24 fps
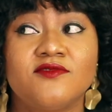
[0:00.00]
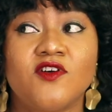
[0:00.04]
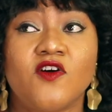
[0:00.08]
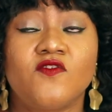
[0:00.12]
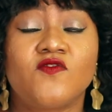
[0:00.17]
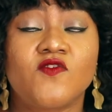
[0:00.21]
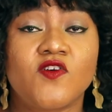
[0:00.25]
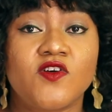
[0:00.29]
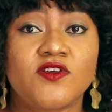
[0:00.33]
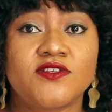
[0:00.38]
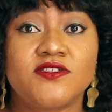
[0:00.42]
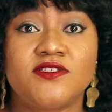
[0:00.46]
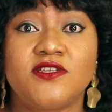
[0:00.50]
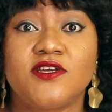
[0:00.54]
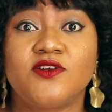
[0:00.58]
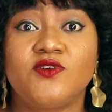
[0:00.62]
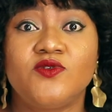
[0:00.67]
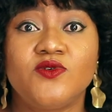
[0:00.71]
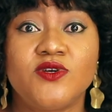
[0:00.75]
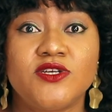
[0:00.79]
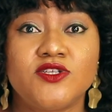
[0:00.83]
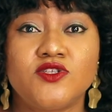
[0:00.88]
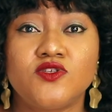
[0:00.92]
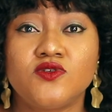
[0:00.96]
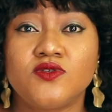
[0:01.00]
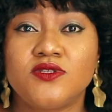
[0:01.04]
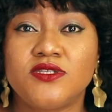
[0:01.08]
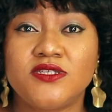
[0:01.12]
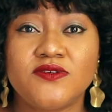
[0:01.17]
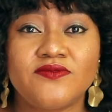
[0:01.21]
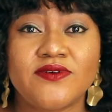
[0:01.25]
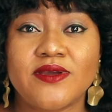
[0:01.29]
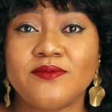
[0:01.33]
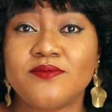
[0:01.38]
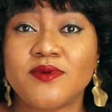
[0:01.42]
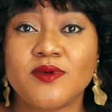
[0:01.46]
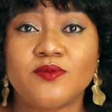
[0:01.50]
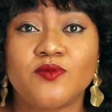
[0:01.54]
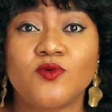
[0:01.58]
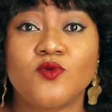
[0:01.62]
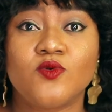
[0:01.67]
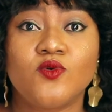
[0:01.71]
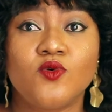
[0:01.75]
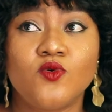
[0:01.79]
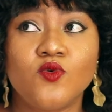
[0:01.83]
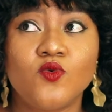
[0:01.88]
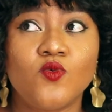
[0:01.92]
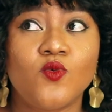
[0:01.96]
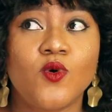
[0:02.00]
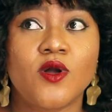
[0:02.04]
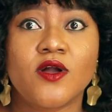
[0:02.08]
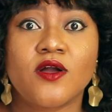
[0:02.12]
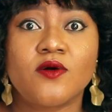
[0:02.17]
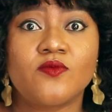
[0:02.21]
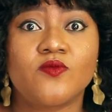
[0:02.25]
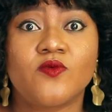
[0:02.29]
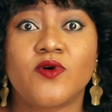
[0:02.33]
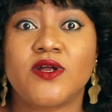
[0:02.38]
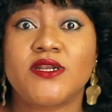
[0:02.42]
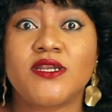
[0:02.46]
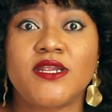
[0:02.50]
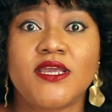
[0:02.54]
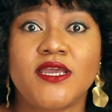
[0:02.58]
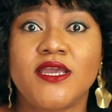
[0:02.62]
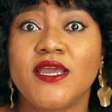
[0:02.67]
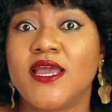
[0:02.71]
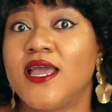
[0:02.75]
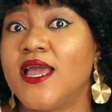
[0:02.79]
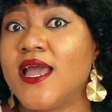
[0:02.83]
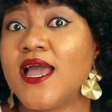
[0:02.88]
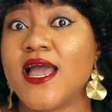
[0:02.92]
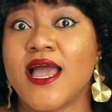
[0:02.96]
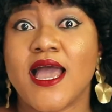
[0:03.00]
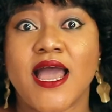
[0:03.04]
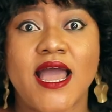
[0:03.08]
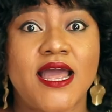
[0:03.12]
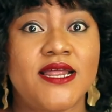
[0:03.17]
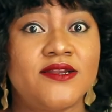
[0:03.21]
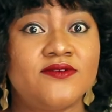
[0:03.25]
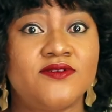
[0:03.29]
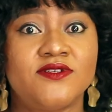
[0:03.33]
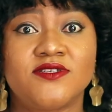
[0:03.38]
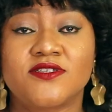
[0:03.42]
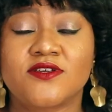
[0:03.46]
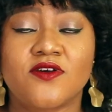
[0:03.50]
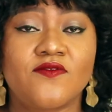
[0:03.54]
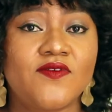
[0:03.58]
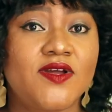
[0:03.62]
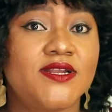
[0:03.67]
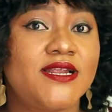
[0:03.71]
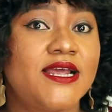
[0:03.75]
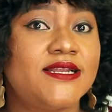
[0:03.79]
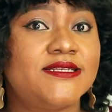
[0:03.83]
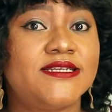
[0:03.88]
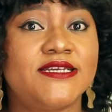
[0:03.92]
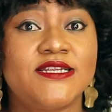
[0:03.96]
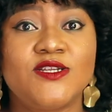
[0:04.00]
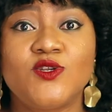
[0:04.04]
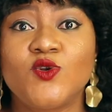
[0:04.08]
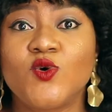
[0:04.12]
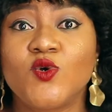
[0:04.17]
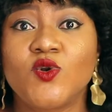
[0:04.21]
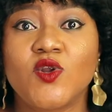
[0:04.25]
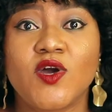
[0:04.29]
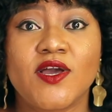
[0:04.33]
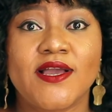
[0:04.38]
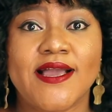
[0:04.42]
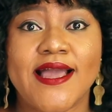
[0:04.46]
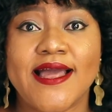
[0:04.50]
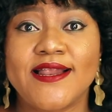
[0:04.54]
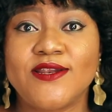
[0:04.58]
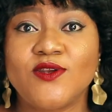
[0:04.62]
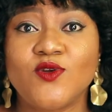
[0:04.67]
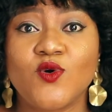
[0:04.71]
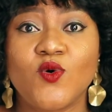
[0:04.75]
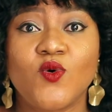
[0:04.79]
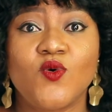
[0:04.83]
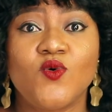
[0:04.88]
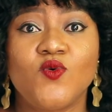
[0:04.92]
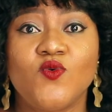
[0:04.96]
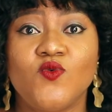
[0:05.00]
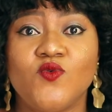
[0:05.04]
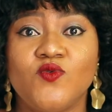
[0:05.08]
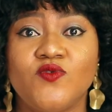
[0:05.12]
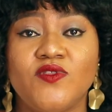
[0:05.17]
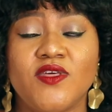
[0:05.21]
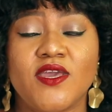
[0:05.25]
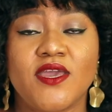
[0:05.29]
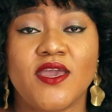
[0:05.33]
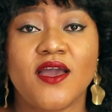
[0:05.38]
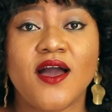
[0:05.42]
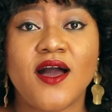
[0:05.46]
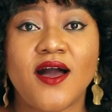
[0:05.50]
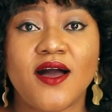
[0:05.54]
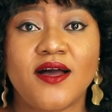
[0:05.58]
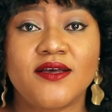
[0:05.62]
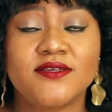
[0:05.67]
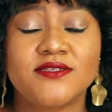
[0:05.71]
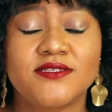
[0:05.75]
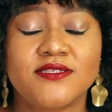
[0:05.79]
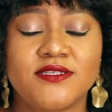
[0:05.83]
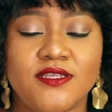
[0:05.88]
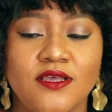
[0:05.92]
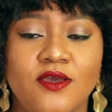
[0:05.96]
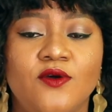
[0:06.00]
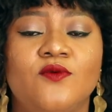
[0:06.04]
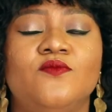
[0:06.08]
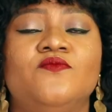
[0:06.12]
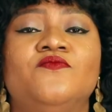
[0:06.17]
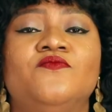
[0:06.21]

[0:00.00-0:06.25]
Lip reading: of course, they grew into different people who woke up one day and discovered that they no longer know who they are. So